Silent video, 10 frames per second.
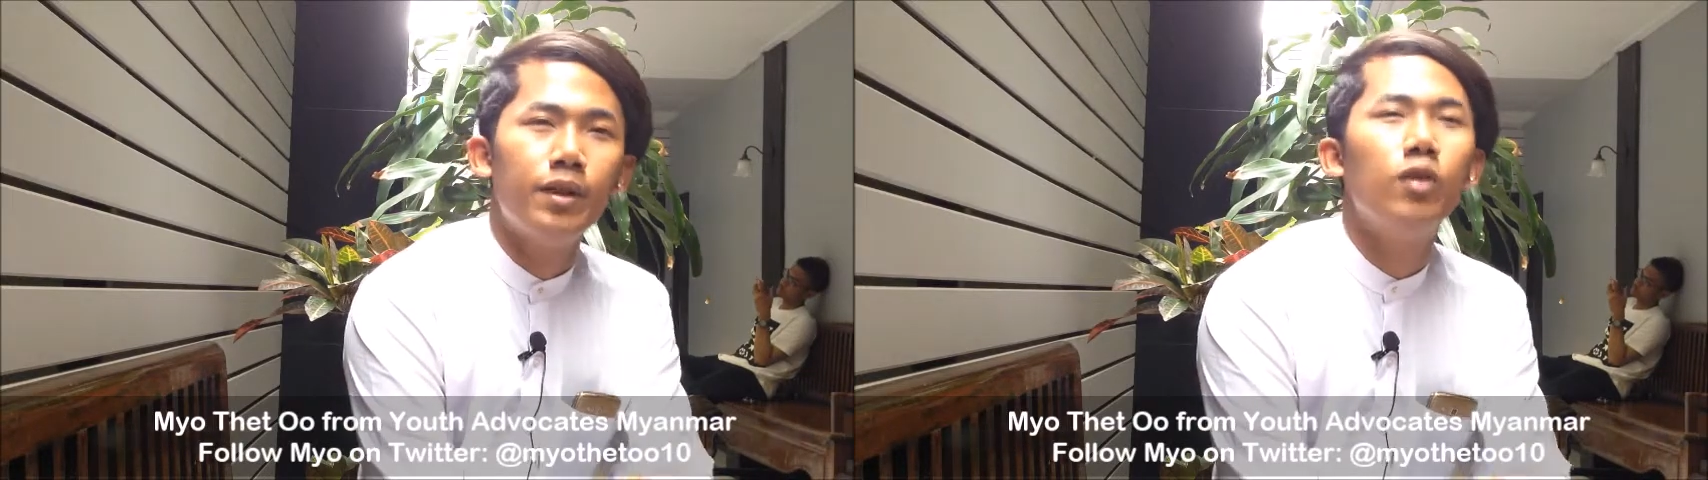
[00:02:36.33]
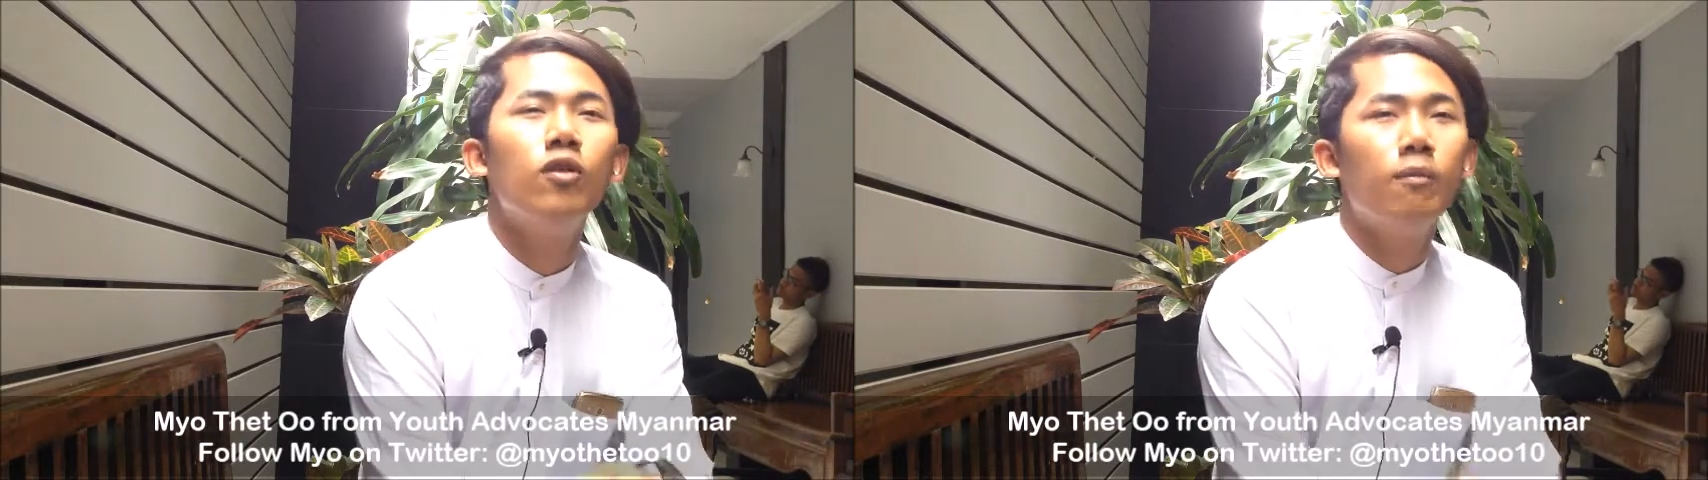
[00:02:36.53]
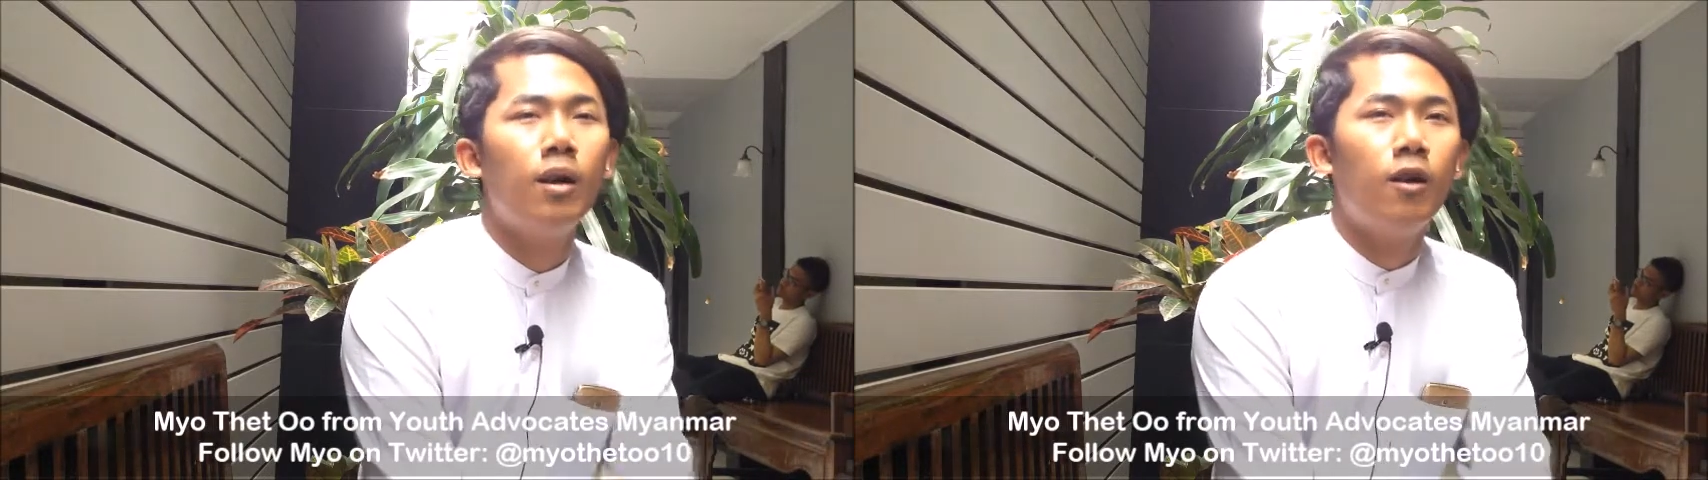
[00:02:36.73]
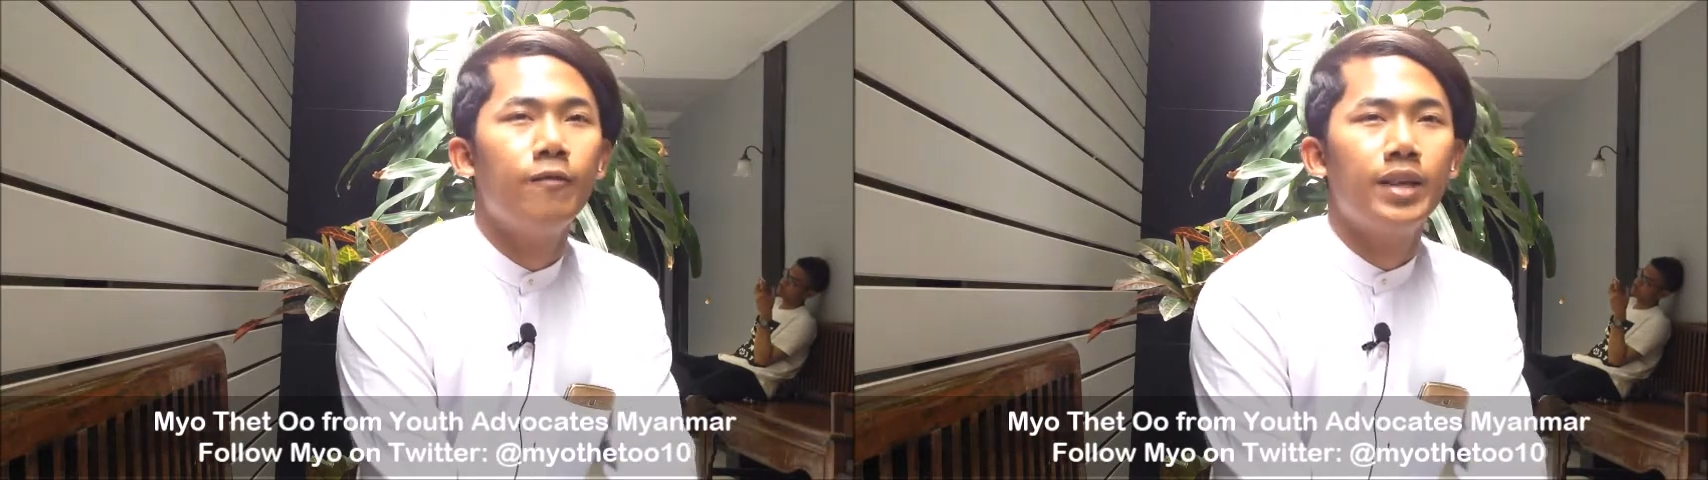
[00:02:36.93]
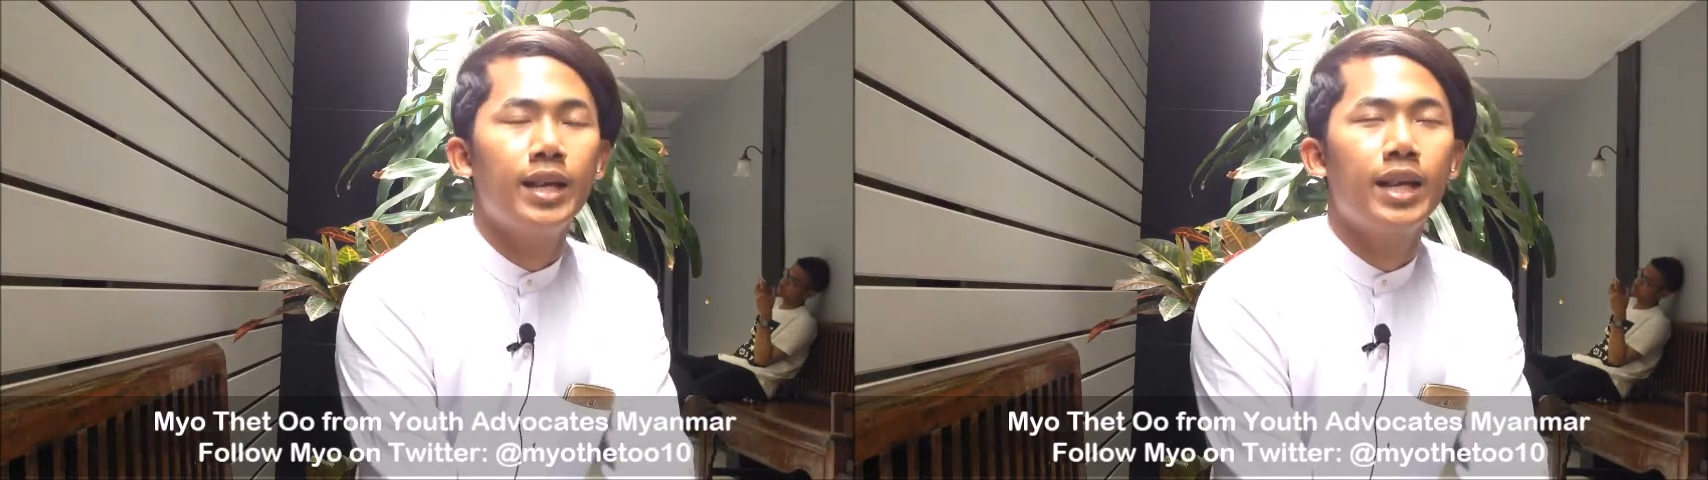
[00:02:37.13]
low amount
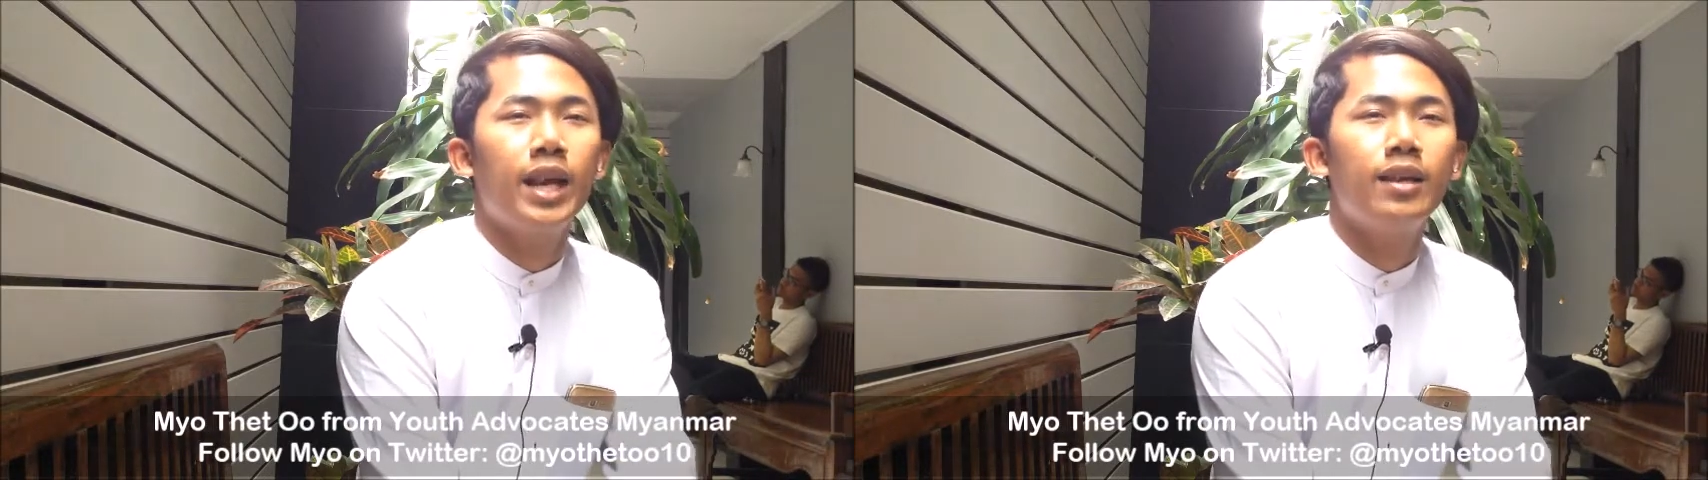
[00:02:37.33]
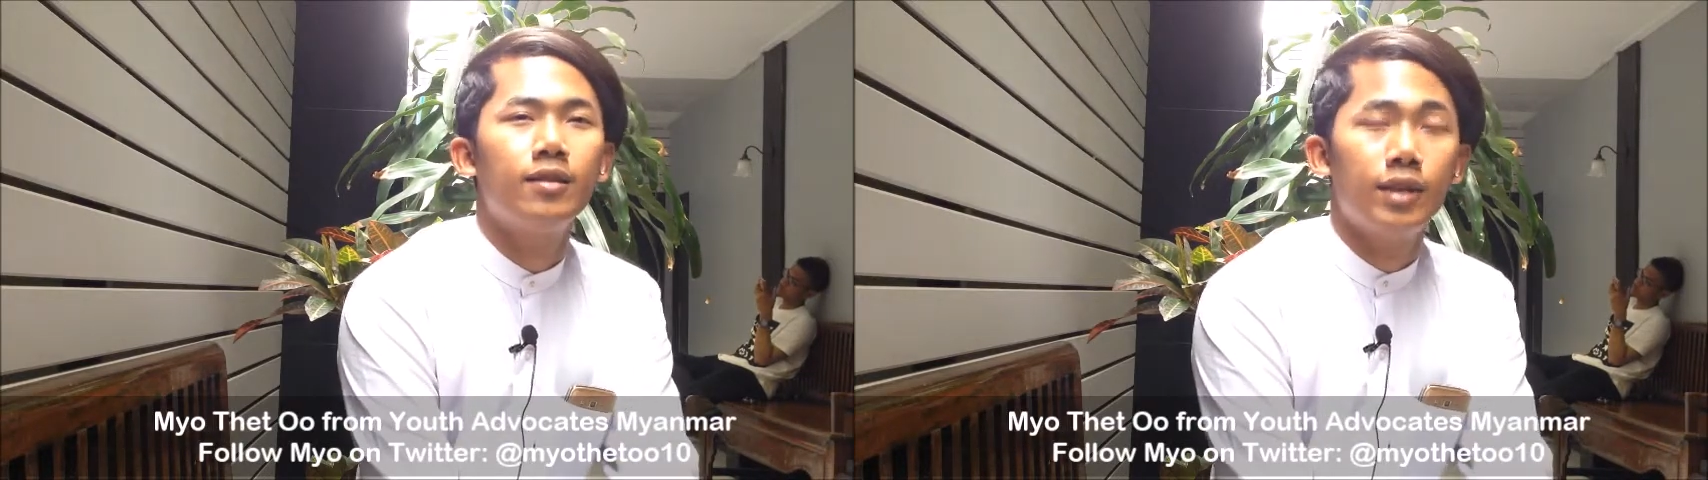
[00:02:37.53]
of the income